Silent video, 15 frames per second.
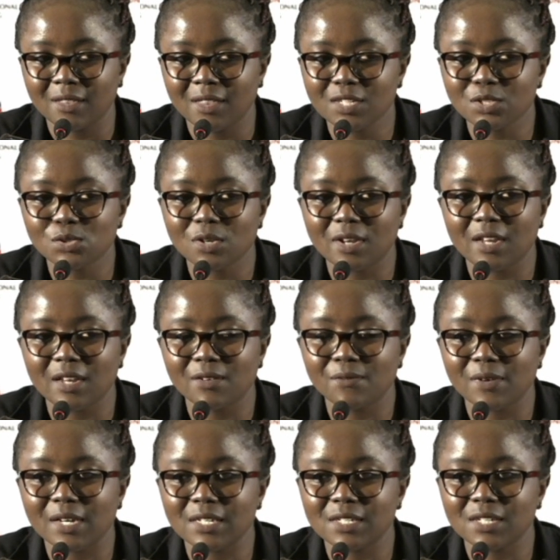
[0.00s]
That's also an
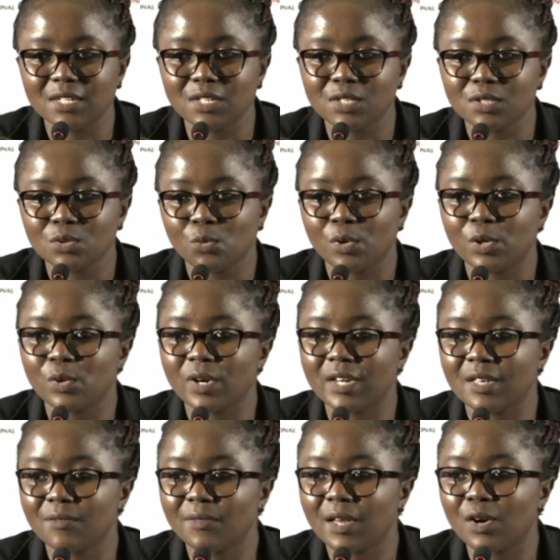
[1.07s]
advantage. When you are
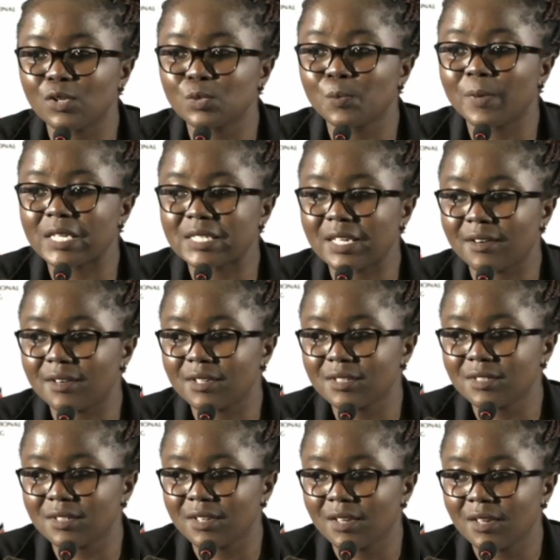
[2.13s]
giving out
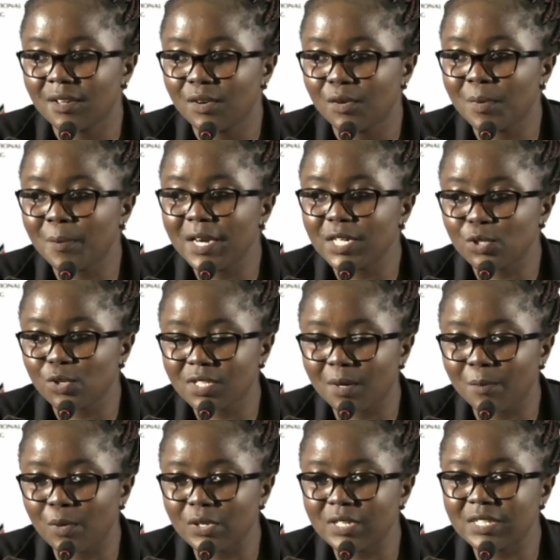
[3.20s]
bursaries, remember I talked
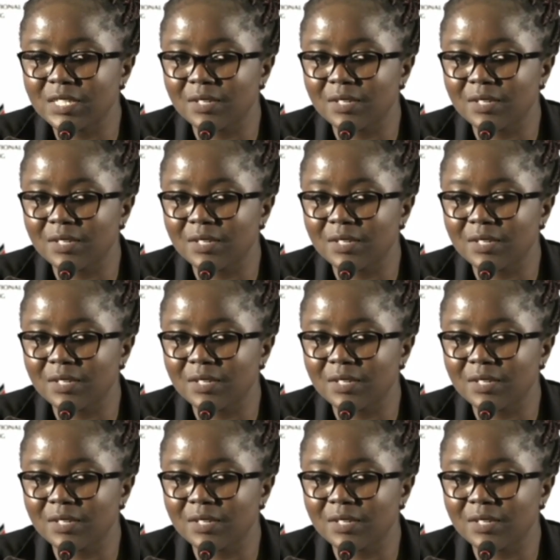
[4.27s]
about